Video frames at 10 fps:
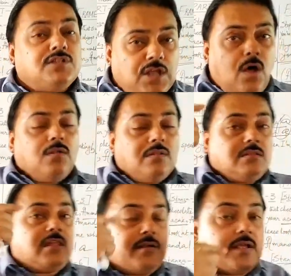
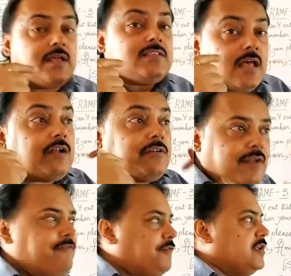So there is a
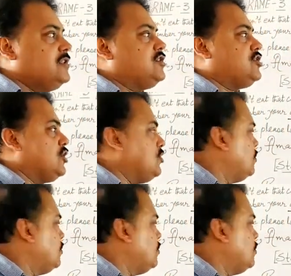reference to